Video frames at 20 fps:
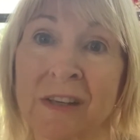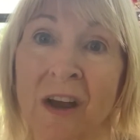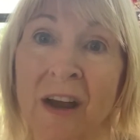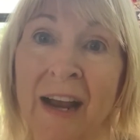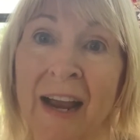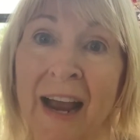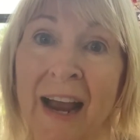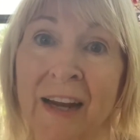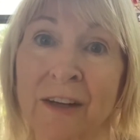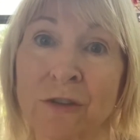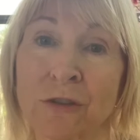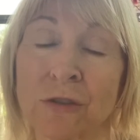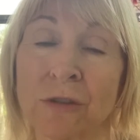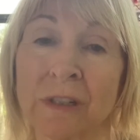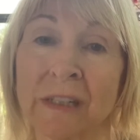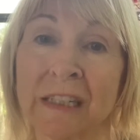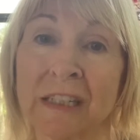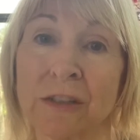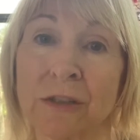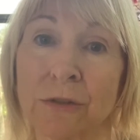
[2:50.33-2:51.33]
I
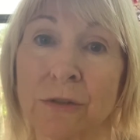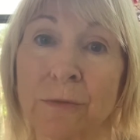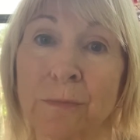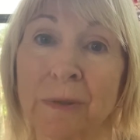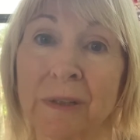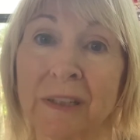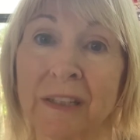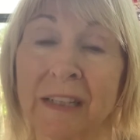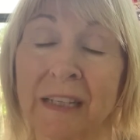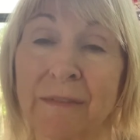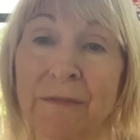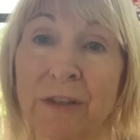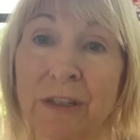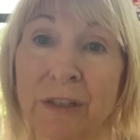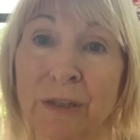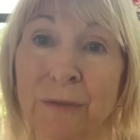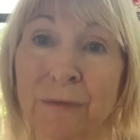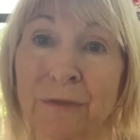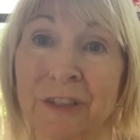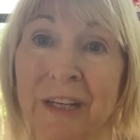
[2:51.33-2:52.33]
actually do believe that
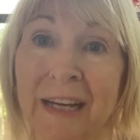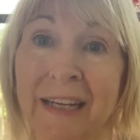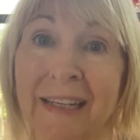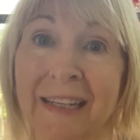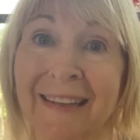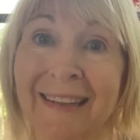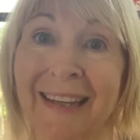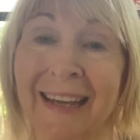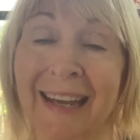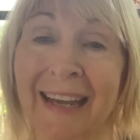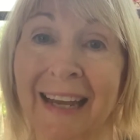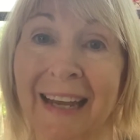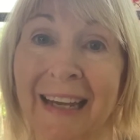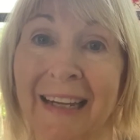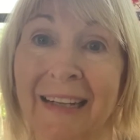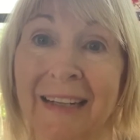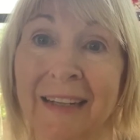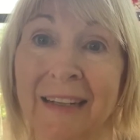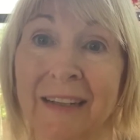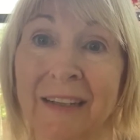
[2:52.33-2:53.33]
you've taken the head,